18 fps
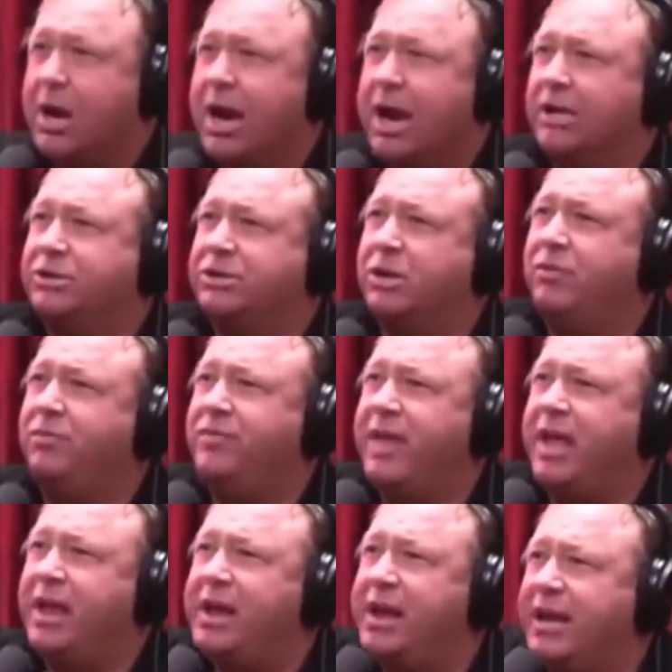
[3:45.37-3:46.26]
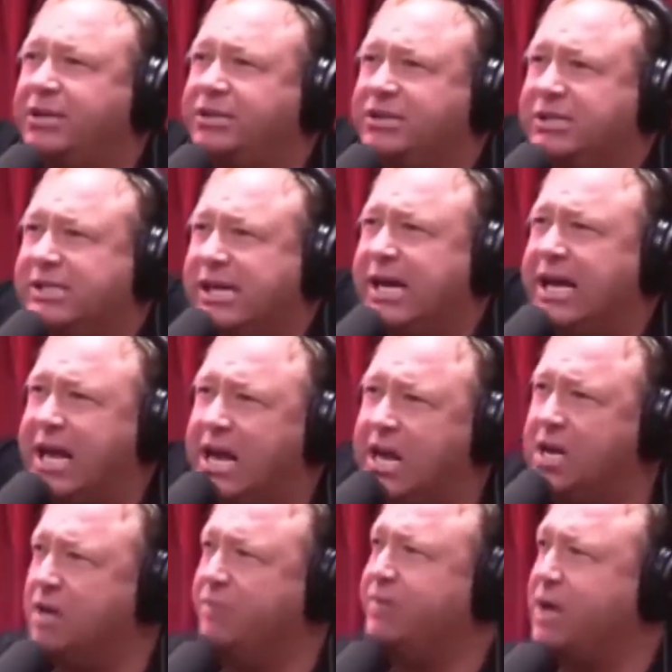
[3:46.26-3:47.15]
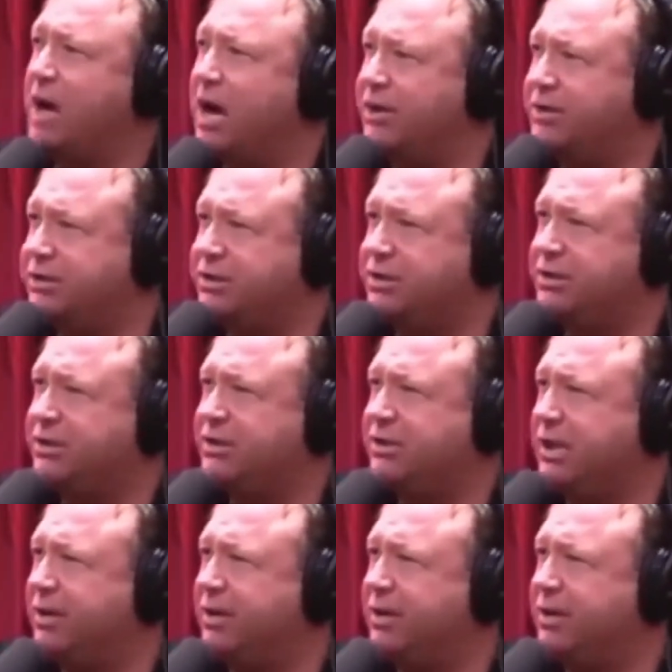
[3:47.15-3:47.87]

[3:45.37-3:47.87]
And so then it's the end of consciousness